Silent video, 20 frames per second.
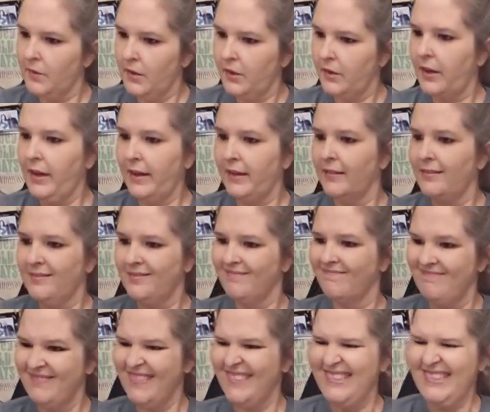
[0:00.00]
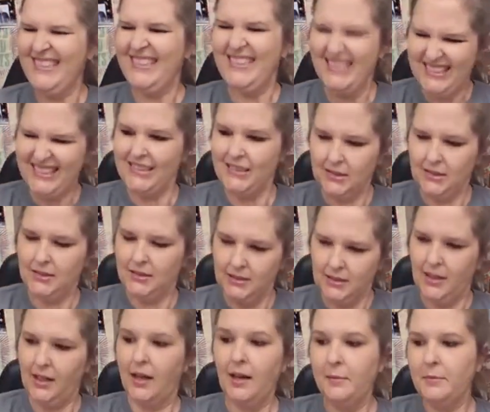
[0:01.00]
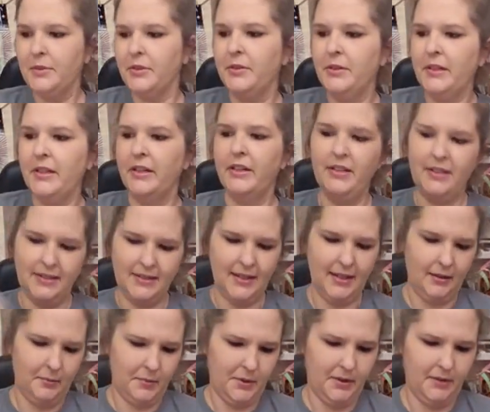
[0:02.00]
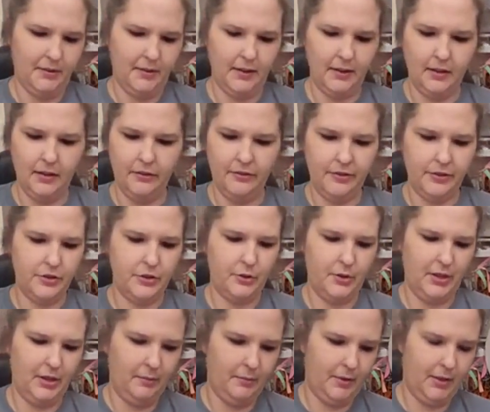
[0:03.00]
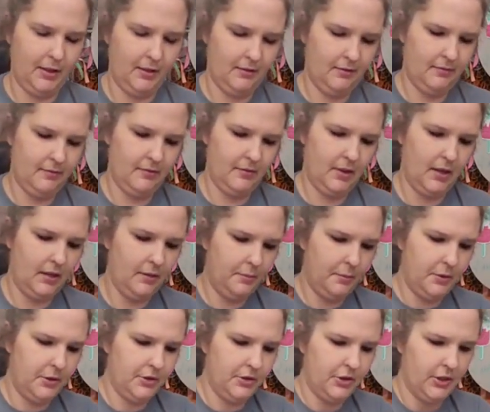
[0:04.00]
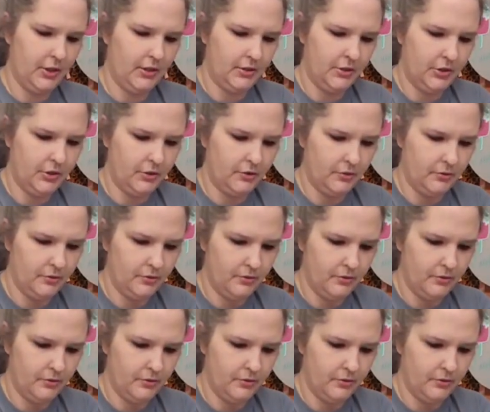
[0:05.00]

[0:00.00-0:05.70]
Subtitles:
Okay. I'm doing good, Tammy. Thank you for joining me. I appreciate you.